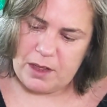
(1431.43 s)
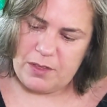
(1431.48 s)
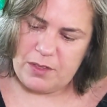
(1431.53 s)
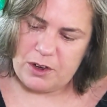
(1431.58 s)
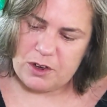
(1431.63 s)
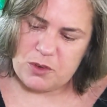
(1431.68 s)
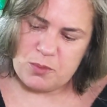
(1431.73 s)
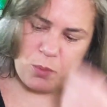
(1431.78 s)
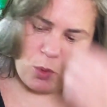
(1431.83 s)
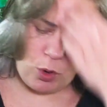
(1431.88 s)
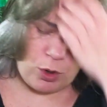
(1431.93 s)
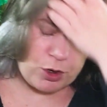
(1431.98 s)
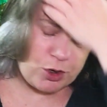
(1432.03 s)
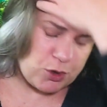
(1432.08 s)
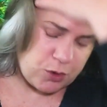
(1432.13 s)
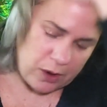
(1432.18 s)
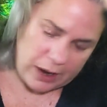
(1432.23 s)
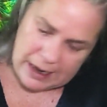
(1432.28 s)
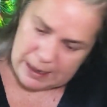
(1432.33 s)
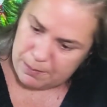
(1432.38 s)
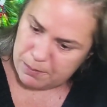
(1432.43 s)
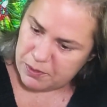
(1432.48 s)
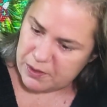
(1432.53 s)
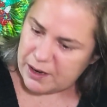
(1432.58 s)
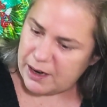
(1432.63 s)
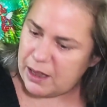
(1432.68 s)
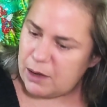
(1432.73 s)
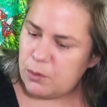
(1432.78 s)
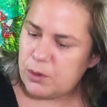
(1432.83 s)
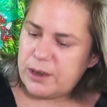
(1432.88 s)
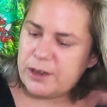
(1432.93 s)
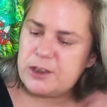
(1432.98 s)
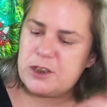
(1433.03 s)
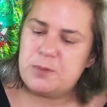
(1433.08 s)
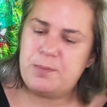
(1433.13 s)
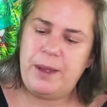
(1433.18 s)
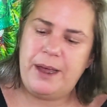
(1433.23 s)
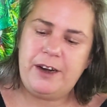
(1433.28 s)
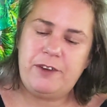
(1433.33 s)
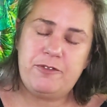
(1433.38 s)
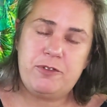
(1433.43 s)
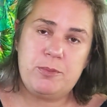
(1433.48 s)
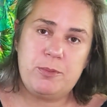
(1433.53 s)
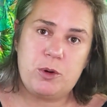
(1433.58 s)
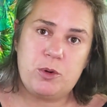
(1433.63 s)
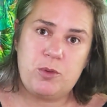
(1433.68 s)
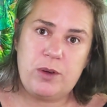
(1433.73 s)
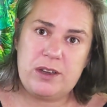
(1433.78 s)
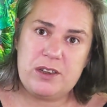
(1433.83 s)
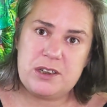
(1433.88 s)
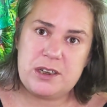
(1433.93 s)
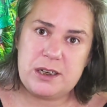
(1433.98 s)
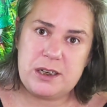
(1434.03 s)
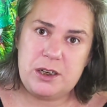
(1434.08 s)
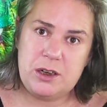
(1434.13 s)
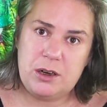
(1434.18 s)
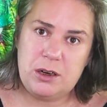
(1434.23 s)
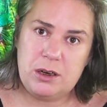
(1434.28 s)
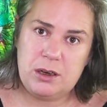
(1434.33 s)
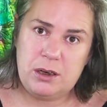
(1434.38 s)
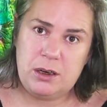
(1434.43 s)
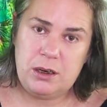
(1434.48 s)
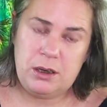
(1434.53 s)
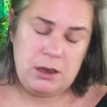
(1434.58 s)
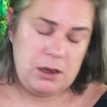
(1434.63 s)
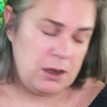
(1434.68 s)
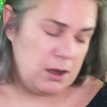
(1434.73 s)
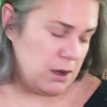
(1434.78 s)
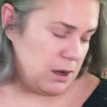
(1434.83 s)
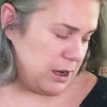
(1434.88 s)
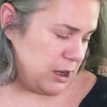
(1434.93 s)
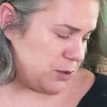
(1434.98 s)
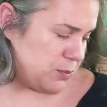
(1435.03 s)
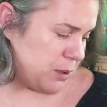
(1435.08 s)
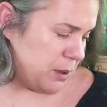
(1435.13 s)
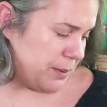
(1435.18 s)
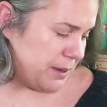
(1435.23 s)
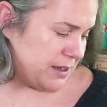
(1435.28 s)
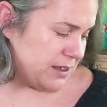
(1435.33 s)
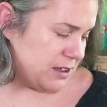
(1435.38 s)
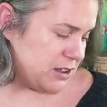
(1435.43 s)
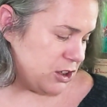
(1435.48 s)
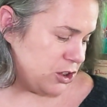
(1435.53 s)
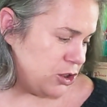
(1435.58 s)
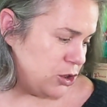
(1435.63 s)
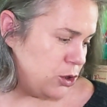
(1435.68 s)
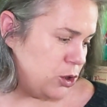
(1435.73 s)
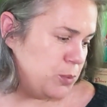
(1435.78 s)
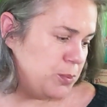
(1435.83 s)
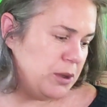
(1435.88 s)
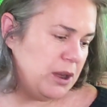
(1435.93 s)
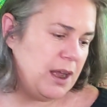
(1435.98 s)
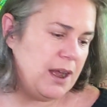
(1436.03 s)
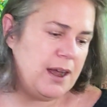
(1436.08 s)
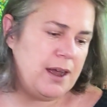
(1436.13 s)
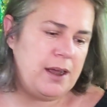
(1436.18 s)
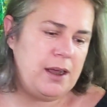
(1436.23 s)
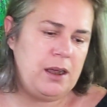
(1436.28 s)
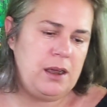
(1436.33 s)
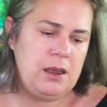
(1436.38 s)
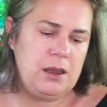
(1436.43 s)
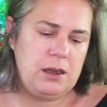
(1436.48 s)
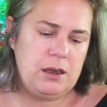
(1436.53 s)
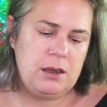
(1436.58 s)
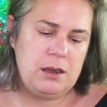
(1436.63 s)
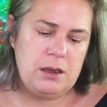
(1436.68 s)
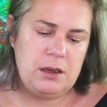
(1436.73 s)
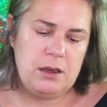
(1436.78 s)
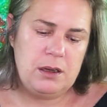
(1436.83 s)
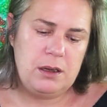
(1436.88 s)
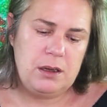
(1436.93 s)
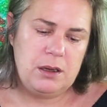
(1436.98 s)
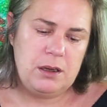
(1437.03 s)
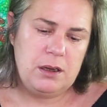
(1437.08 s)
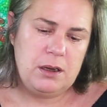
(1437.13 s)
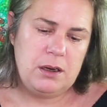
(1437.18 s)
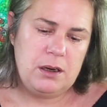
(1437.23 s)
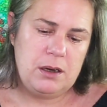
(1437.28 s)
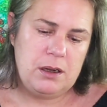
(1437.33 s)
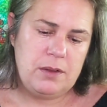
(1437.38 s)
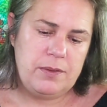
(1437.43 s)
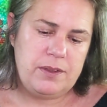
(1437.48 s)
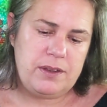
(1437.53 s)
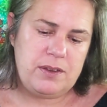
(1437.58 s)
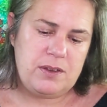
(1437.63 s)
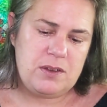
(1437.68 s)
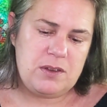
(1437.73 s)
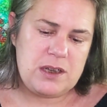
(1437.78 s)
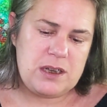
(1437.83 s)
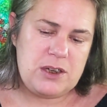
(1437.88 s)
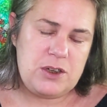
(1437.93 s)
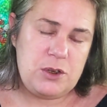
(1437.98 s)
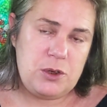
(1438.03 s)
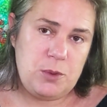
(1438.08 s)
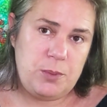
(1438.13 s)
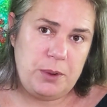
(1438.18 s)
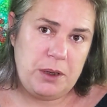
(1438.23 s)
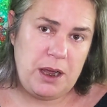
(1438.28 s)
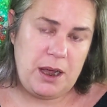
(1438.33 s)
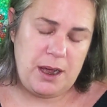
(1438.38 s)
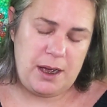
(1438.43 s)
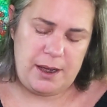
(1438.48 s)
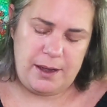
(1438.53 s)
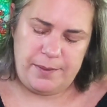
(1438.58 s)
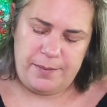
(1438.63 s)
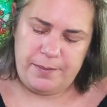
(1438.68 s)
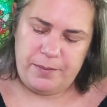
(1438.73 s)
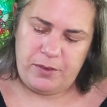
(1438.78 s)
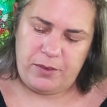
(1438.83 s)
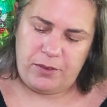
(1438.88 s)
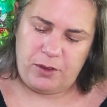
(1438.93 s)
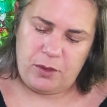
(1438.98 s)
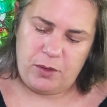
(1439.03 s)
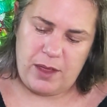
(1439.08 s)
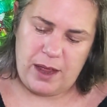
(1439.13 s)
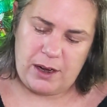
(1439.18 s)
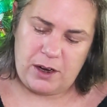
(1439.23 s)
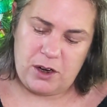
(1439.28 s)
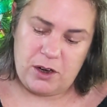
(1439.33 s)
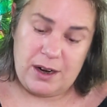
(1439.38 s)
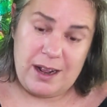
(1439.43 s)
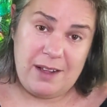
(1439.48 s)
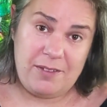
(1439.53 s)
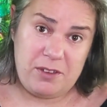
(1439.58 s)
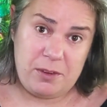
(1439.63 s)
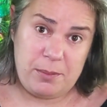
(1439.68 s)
There's more drape than I would expect from a rustic yarn. It's probably because it's a 2-ply. This is a 2-ply, so that could have